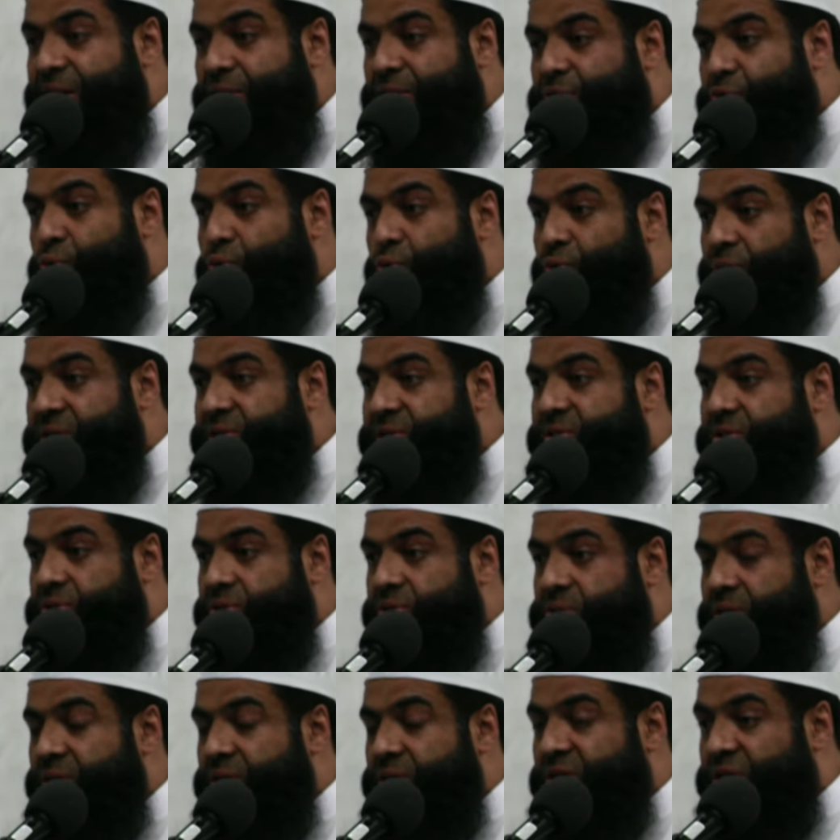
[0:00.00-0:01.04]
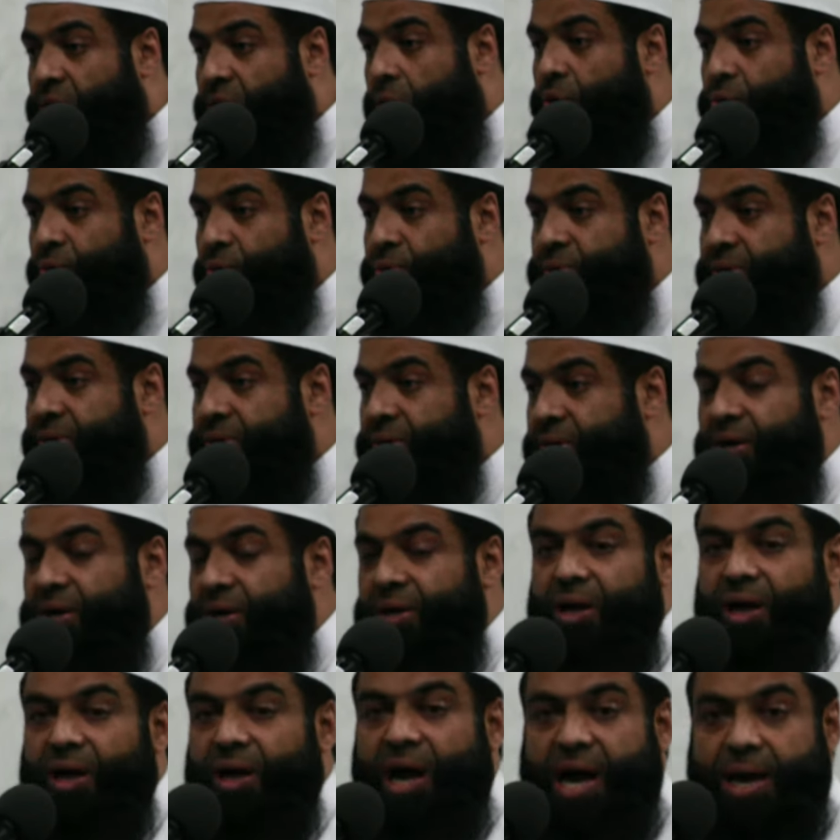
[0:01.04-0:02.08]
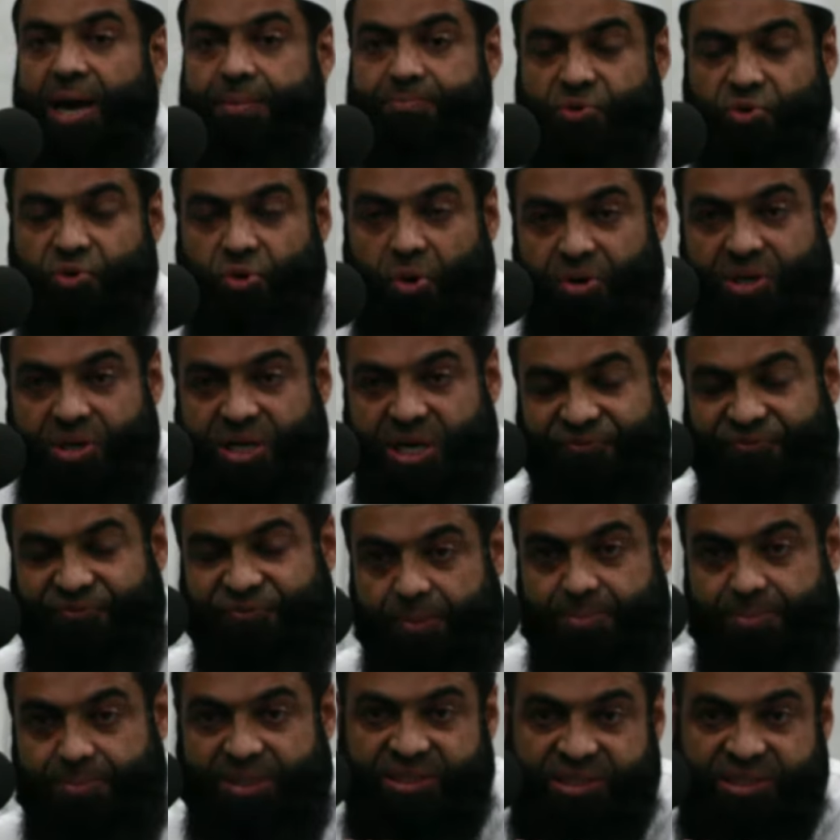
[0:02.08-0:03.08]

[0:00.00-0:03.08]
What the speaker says: it to the throne. I'm talking from a